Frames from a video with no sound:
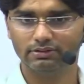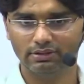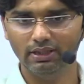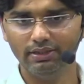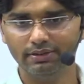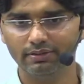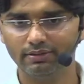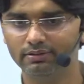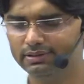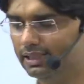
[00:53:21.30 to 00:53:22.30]
Right?
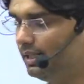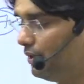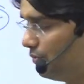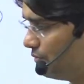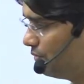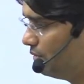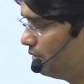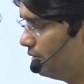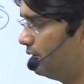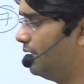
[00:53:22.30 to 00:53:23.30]
That should
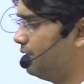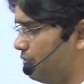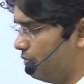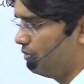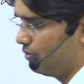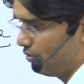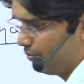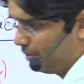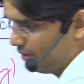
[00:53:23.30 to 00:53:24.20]
not be